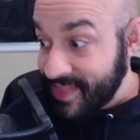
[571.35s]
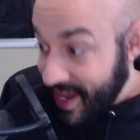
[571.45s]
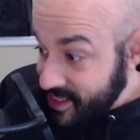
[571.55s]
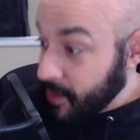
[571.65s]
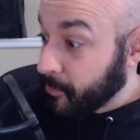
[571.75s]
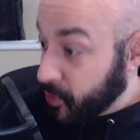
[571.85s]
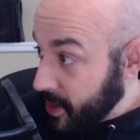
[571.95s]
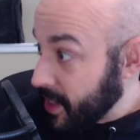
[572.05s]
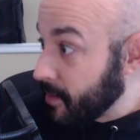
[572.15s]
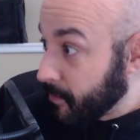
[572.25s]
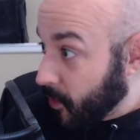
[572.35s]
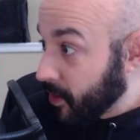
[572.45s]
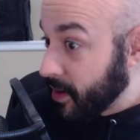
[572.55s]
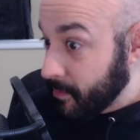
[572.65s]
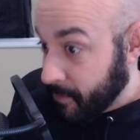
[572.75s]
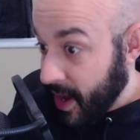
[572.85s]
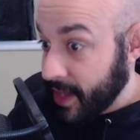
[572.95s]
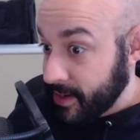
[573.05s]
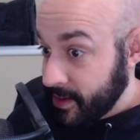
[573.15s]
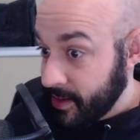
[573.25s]
That's a pretty important
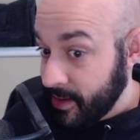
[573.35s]
but.